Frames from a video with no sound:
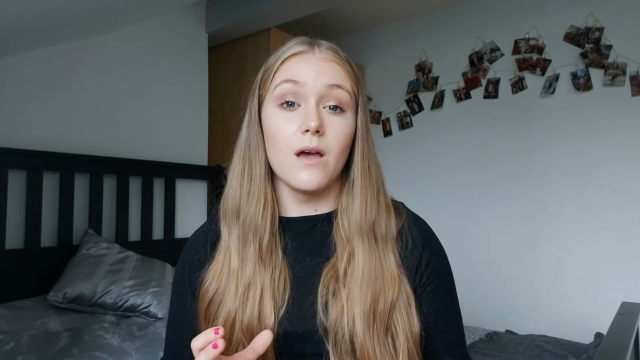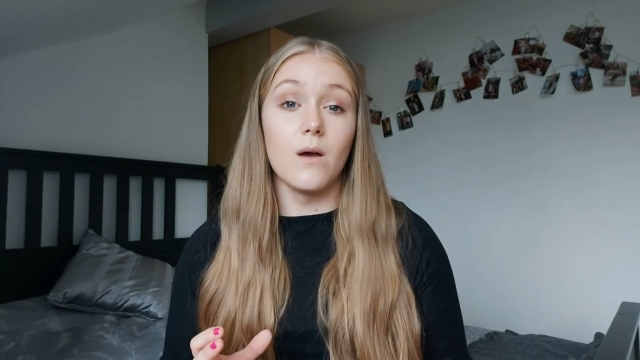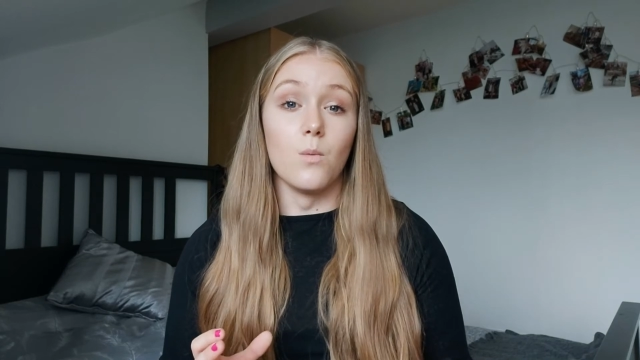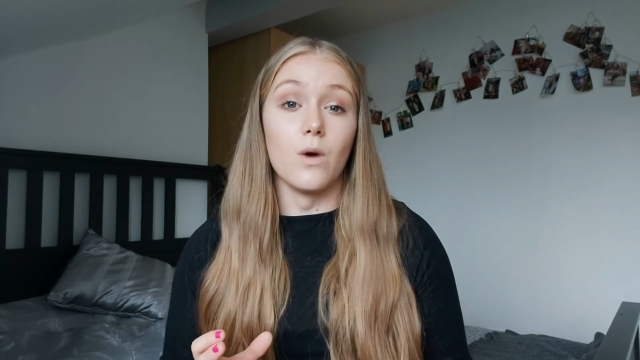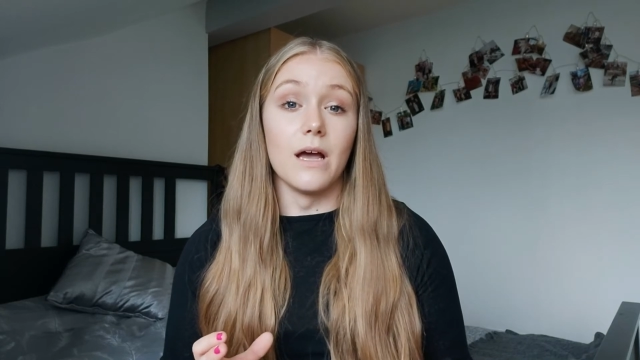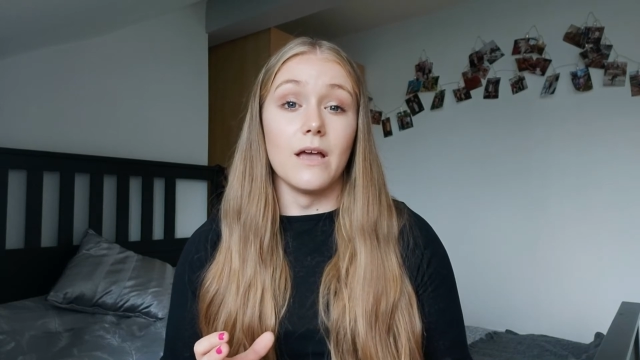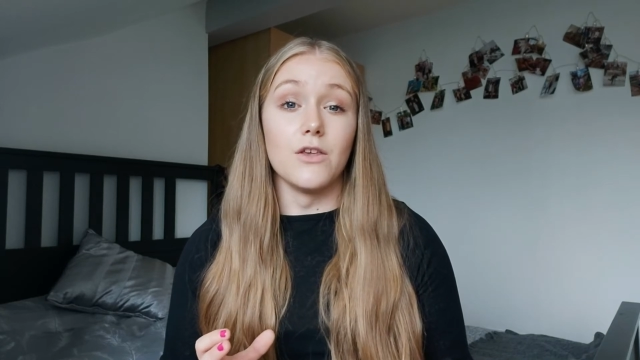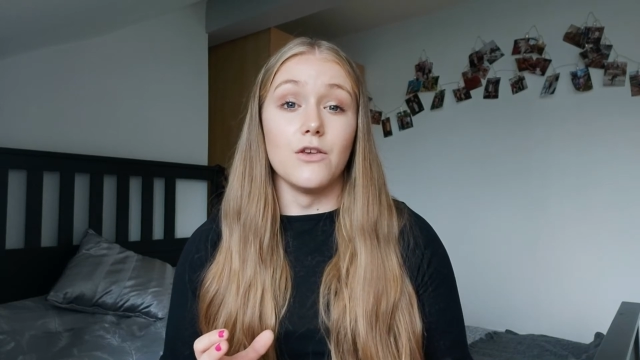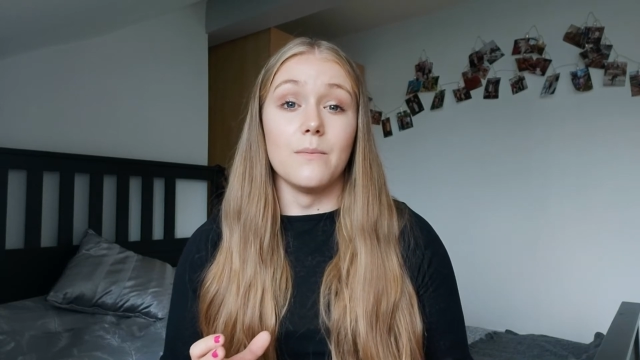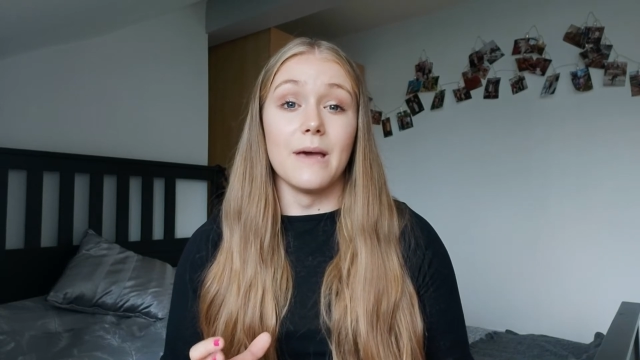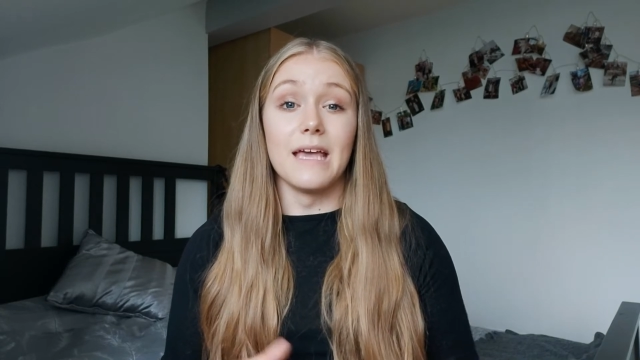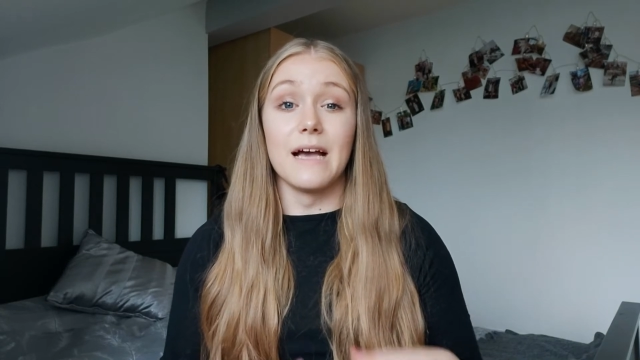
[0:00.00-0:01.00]
where you
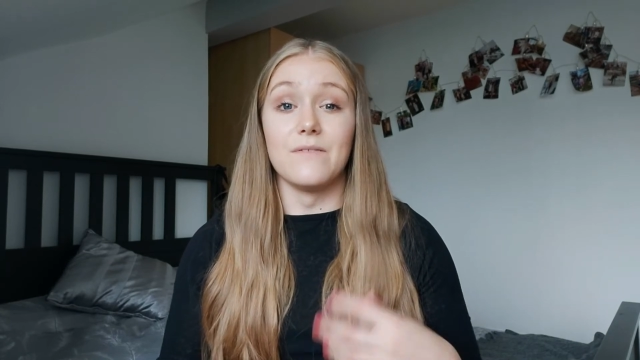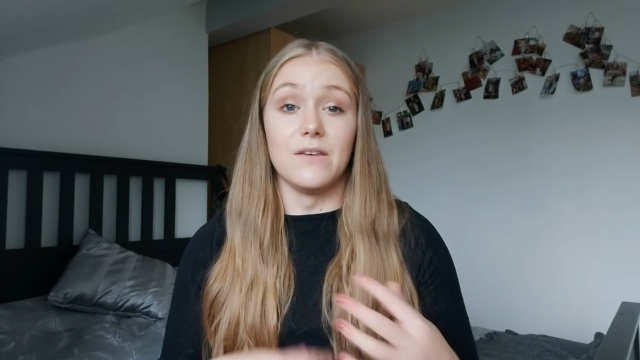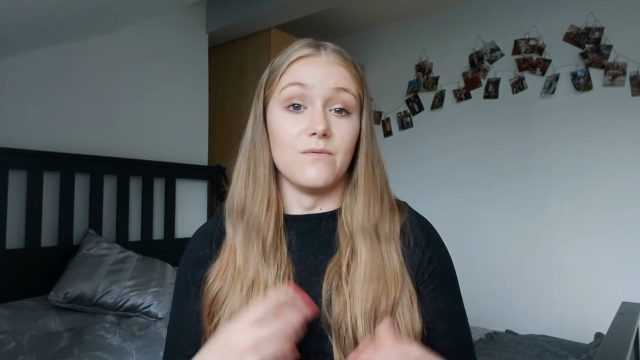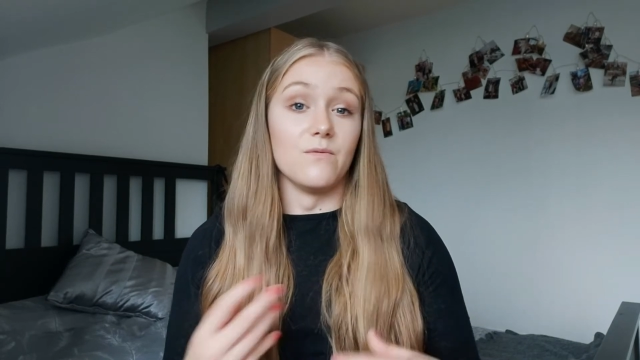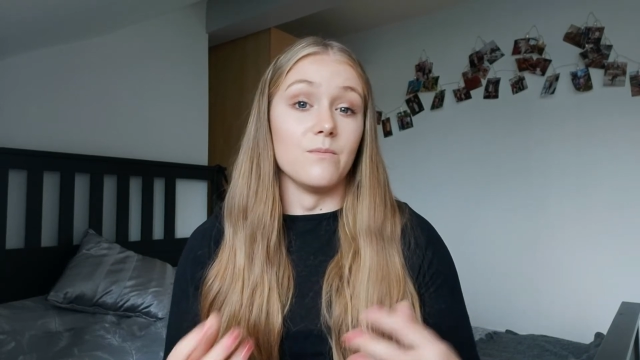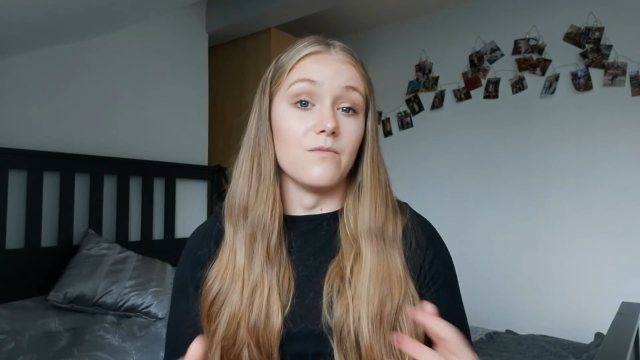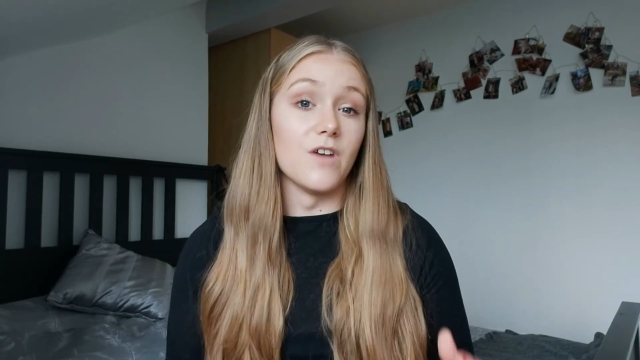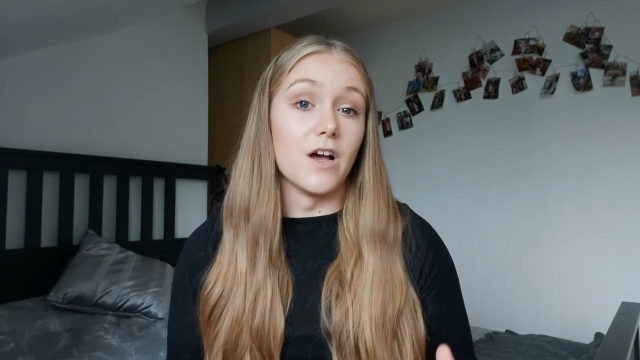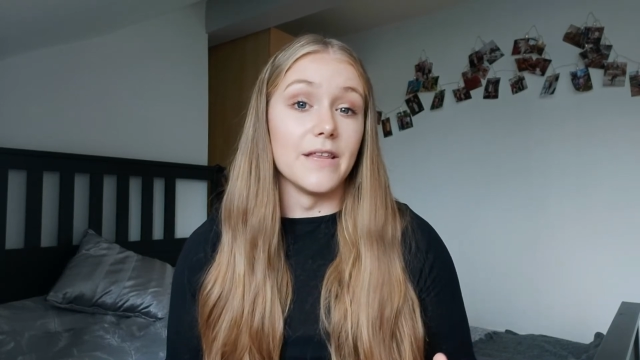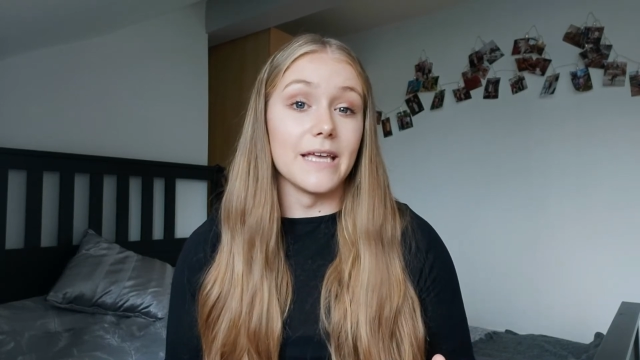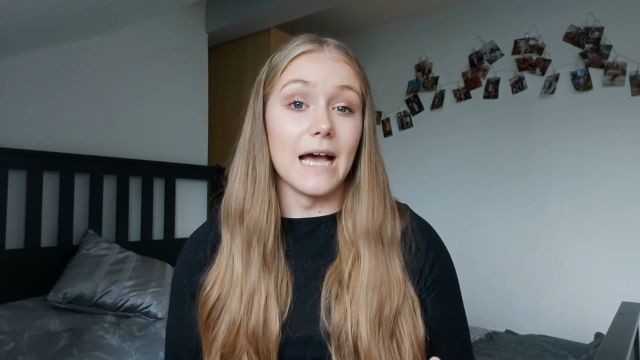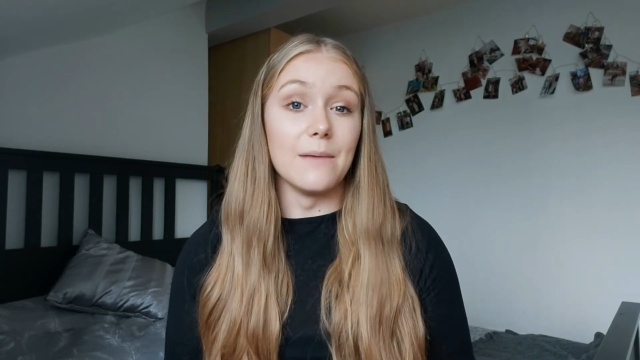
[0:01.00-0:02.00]
may have even
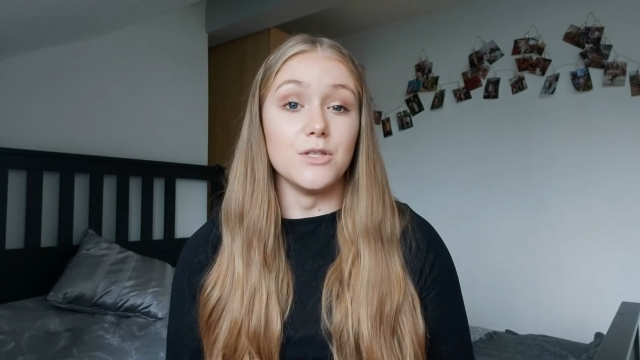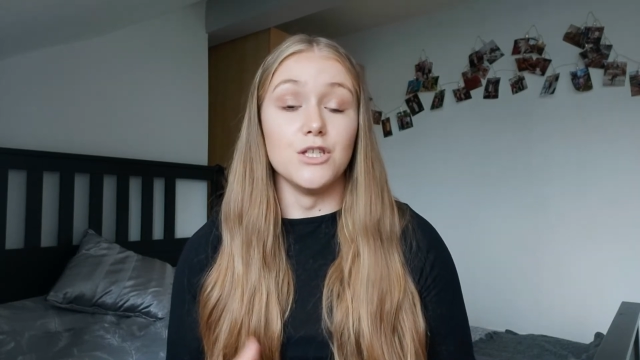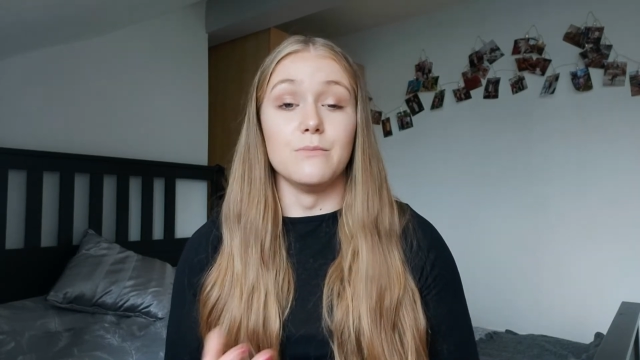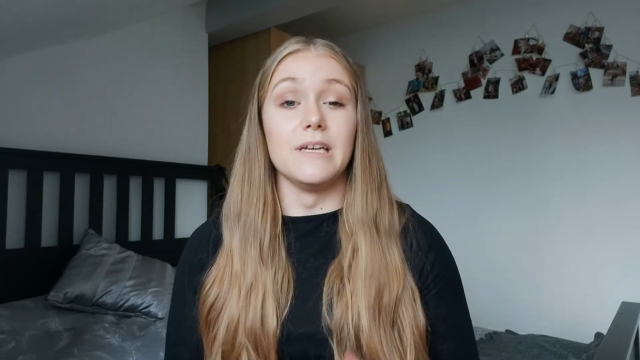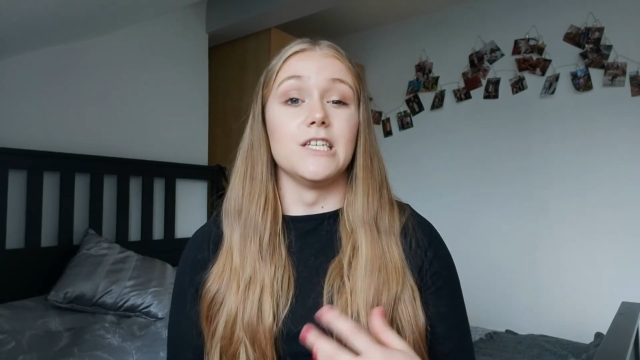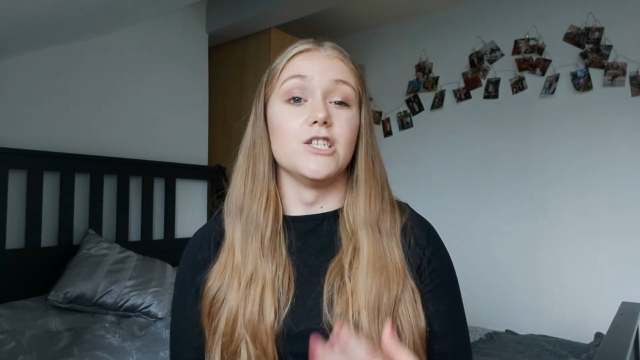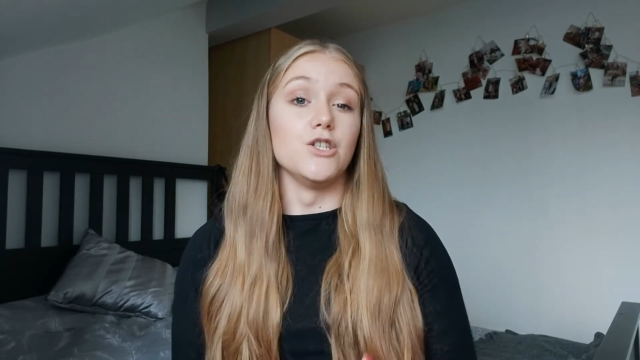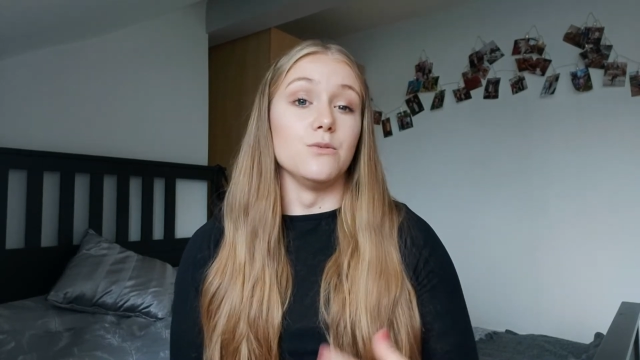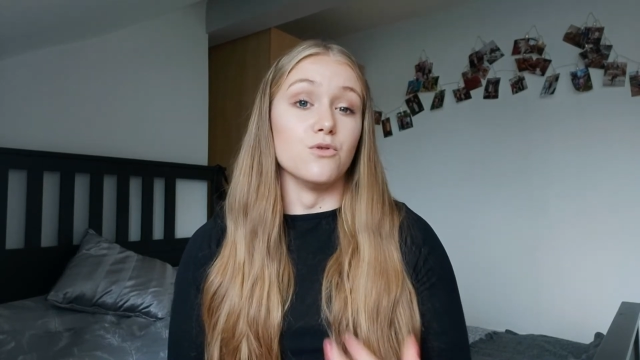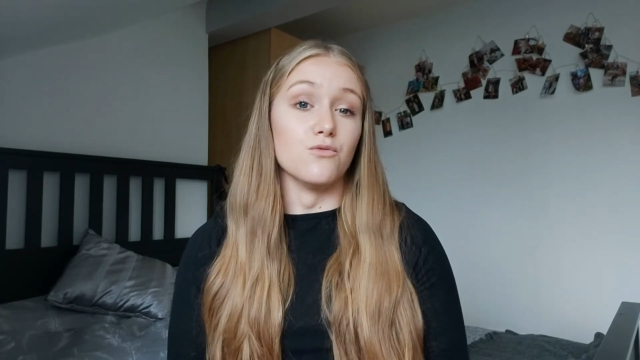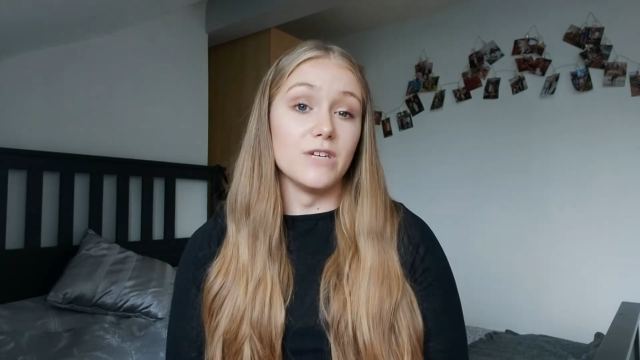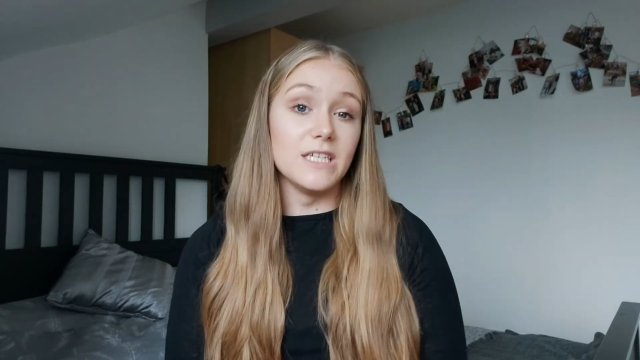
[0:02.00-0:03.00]
further gaps you may need to do
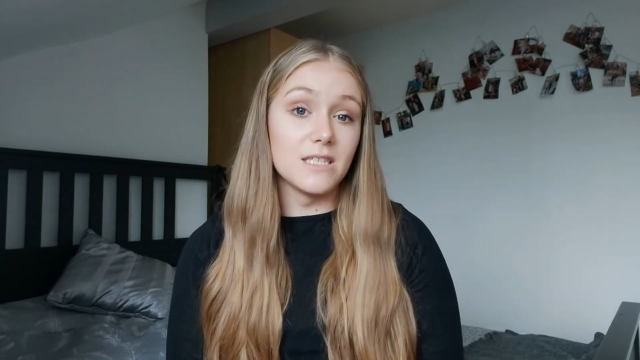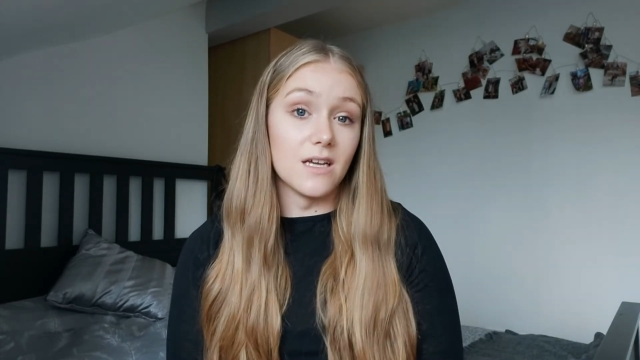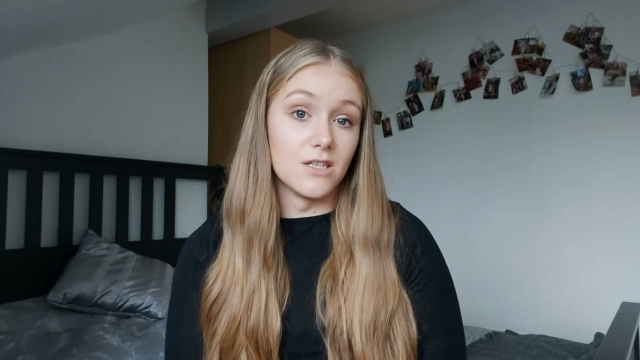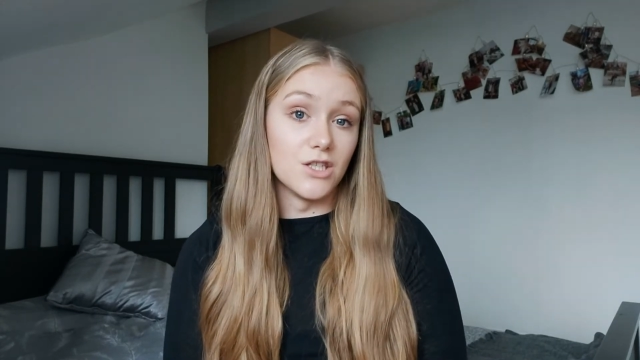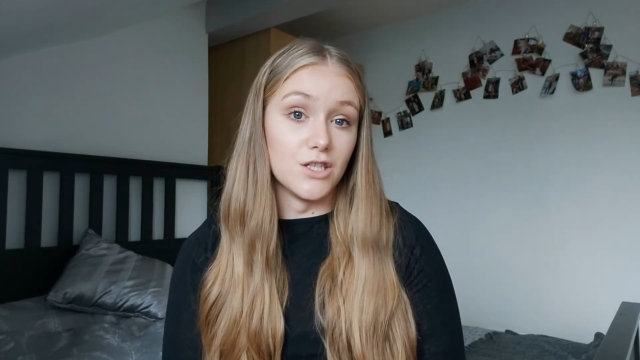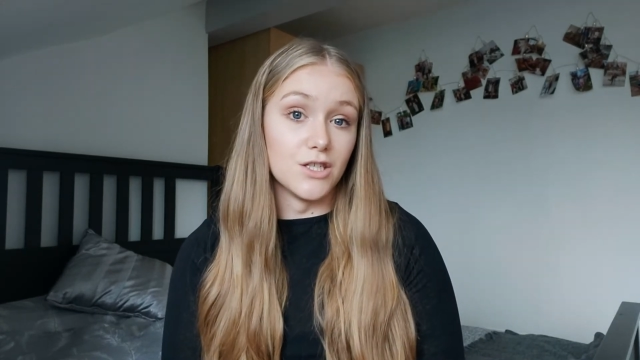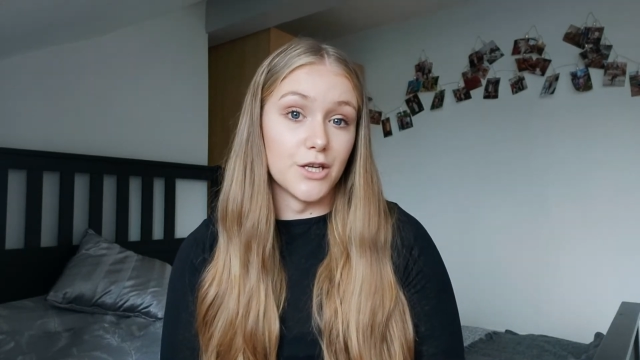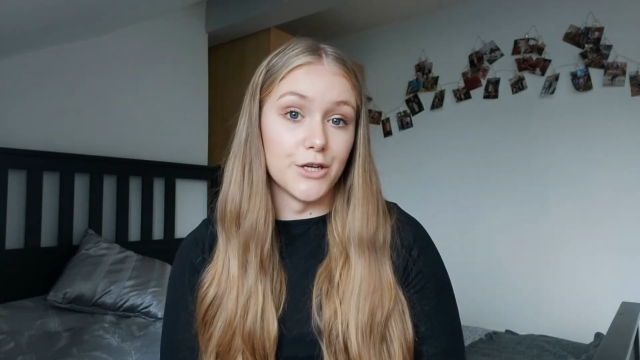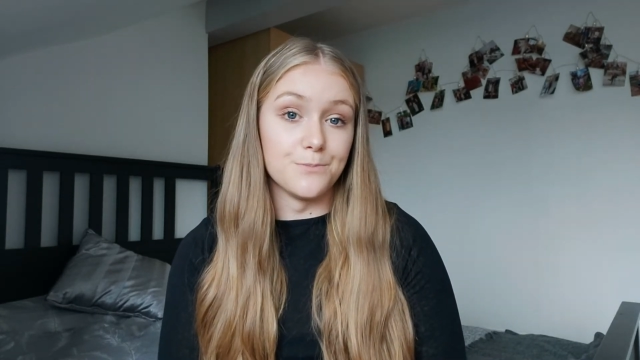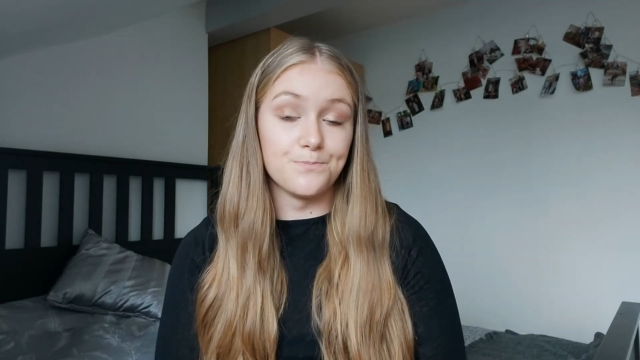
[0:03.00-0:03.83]
more research into.